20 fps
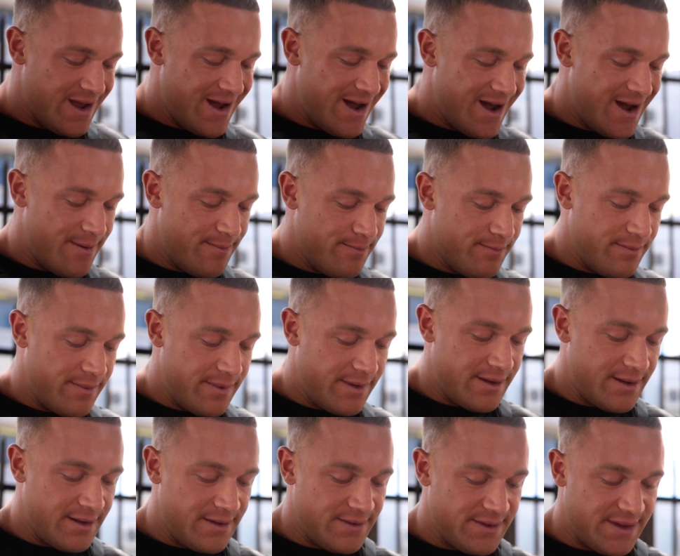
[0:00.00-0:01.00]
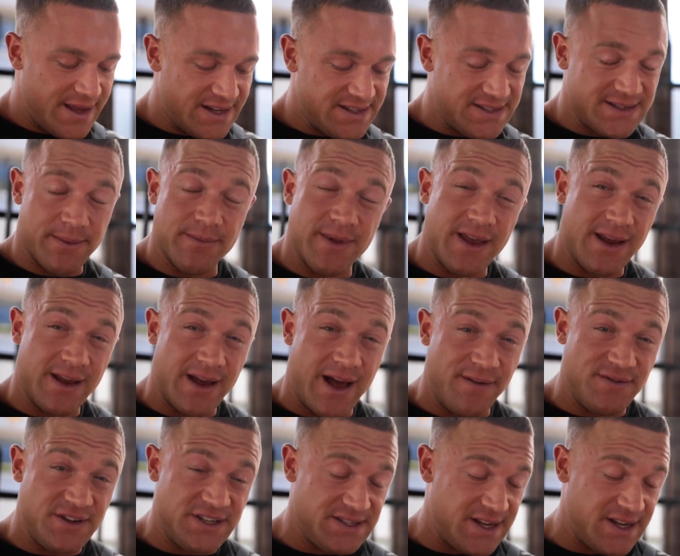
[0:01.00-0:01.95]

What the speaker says: That's something I've